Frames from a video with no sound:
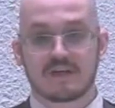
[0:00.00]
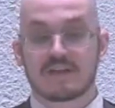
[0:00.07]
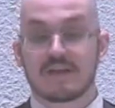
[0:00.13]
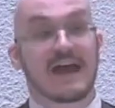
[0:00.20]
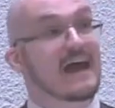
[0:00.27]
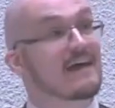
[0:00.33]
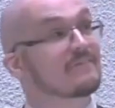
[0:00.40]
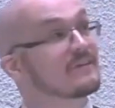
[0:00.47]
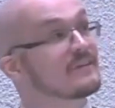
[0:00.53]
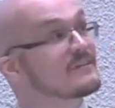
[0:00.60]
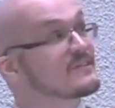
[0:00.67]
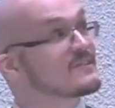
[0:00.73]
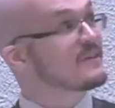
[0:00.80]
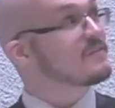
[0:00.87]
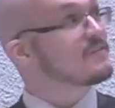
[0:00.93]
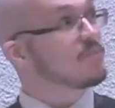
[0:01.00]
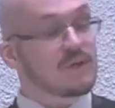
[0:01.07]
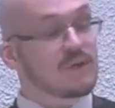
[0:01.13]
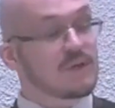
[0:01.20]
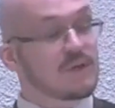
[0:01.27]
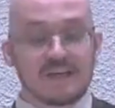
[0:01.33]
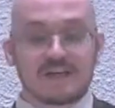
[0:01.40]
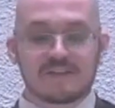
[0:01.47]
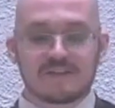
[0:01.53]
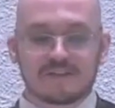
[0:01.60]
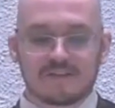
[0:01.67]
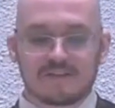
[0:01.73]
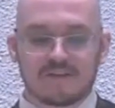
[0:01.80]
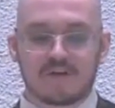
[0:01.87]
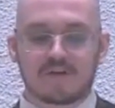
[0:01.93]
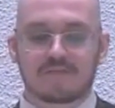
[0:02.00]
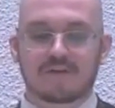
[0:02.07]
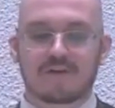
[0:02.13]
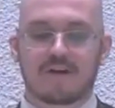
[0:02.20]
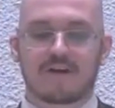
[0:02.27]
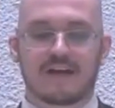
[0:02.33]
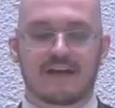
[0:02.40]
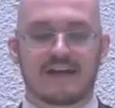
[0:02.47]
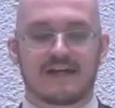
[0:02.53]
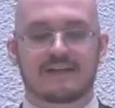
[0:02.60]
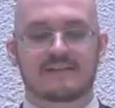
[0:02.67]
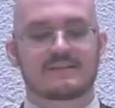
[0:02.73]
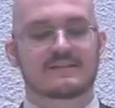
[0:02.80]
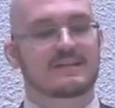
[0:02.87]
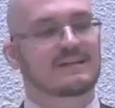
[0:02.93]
the heavens have wheeled over our heads,